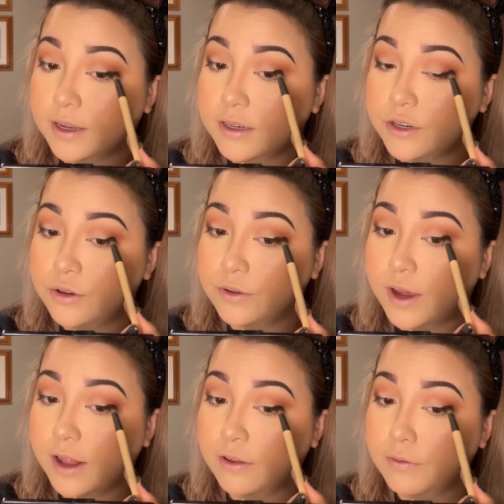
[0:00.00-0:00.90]
to
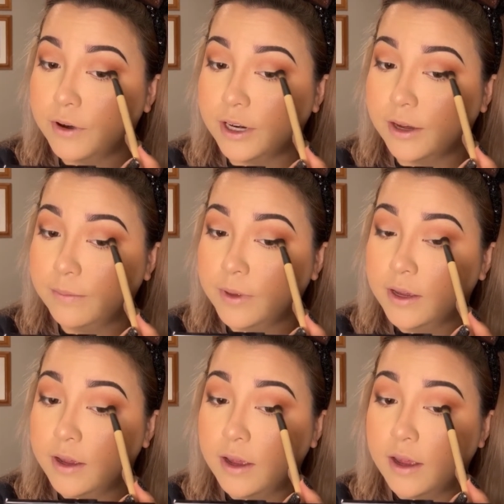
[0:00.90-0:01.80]
California,
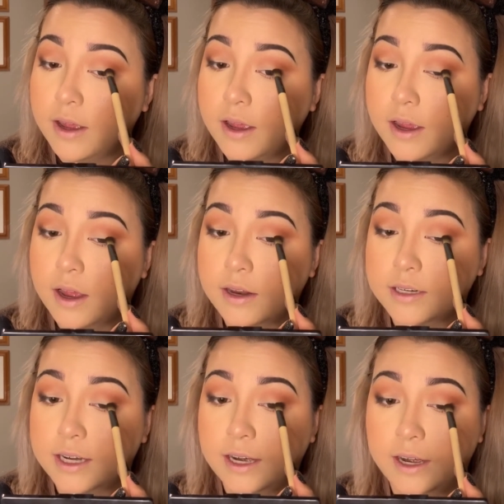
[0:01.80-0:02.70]

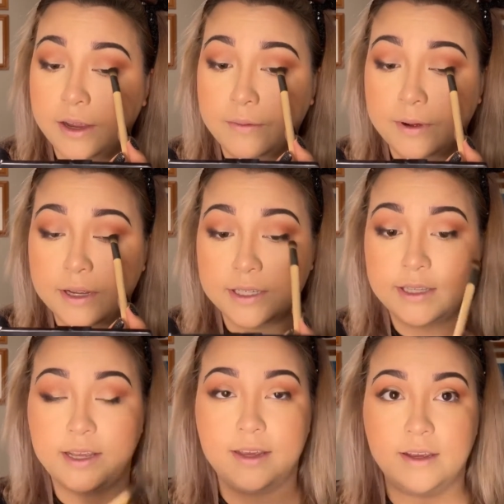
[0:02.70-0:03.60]
and I was
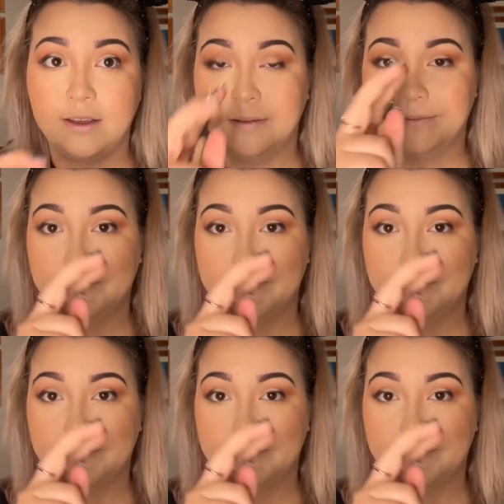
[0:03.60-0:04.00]
the